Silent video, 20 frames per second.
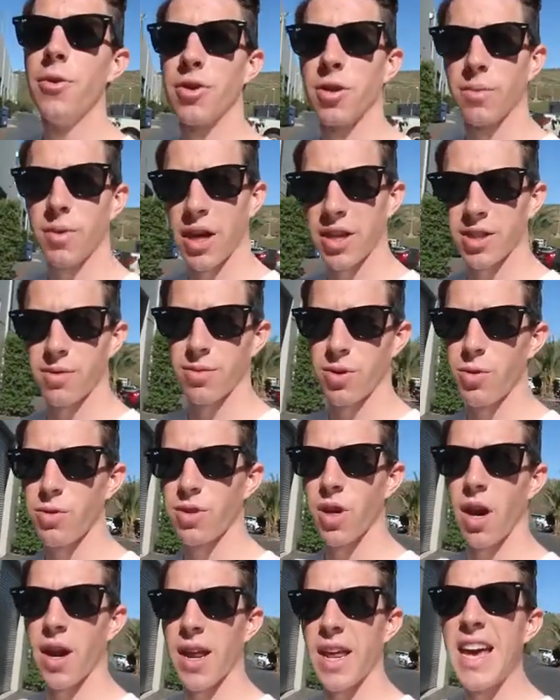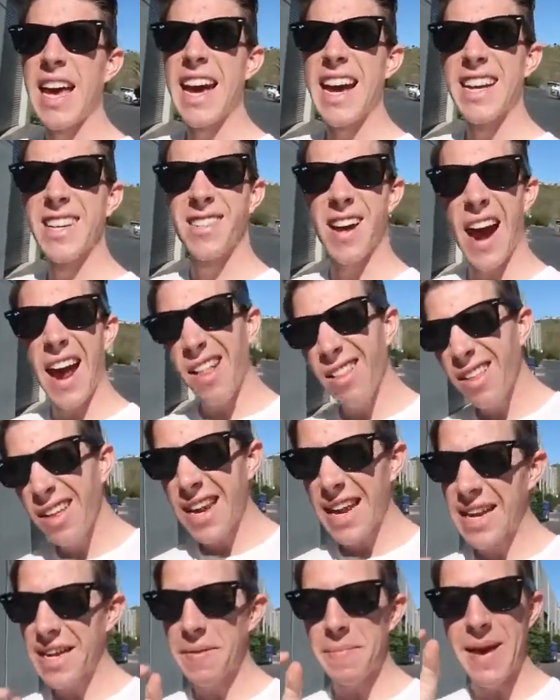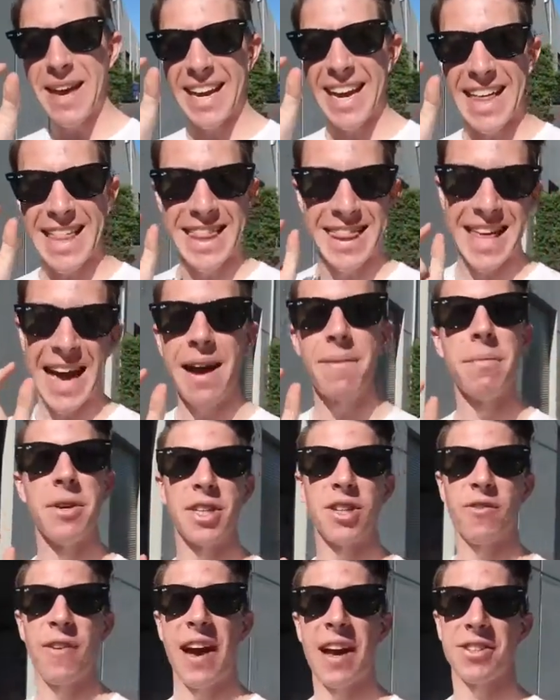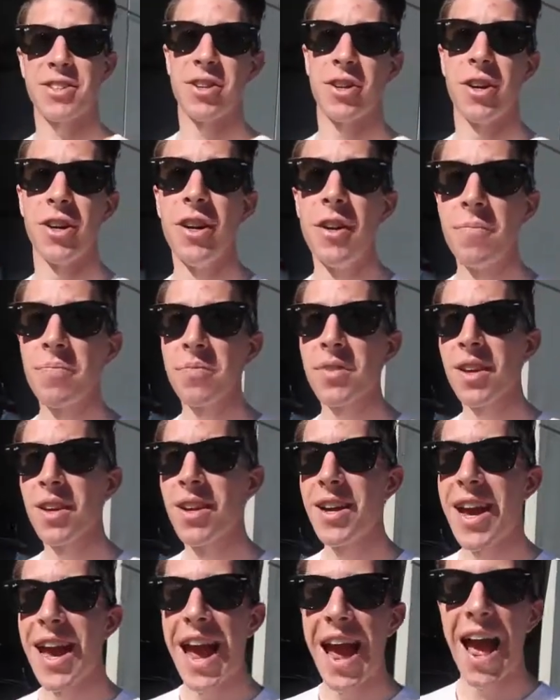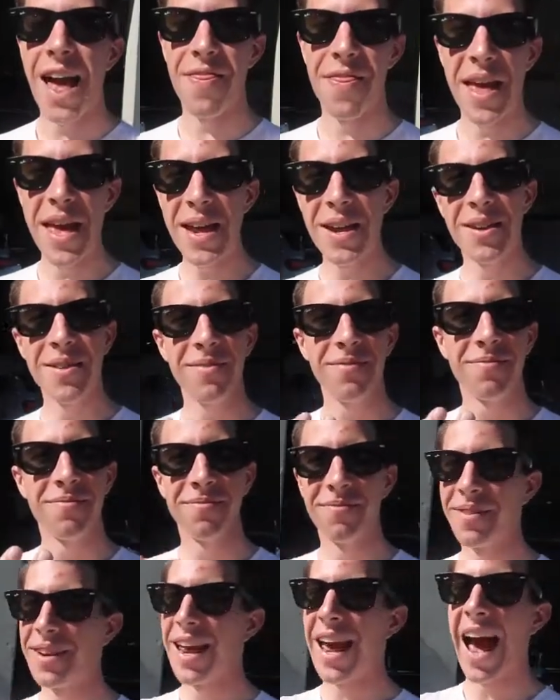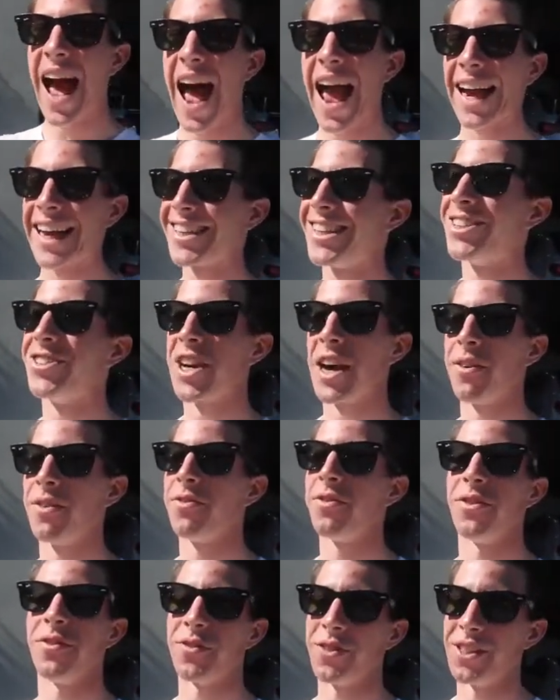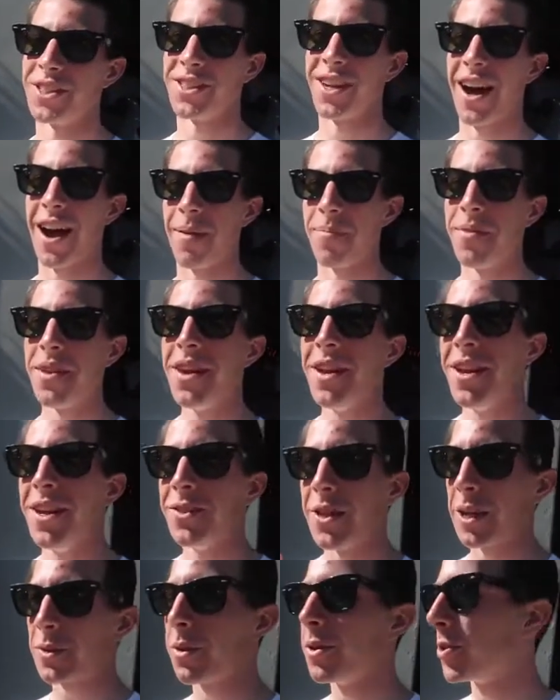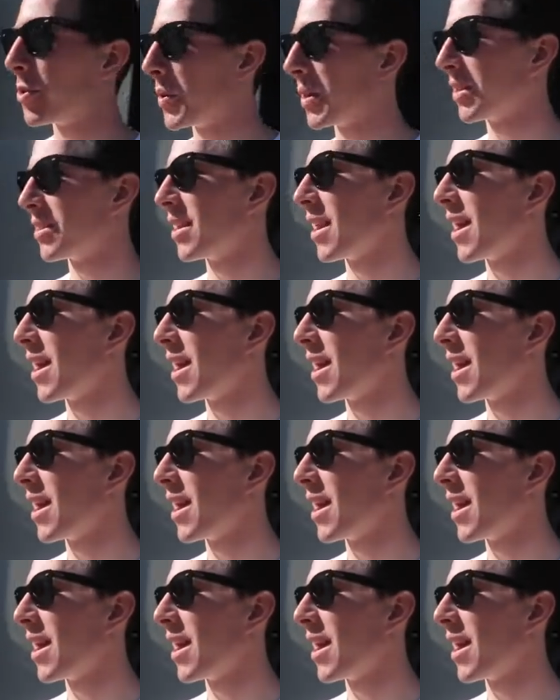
do some custom tunes on it, dial it in to make it that much faster, and then I get to drive it for the first time. So that's what we're doing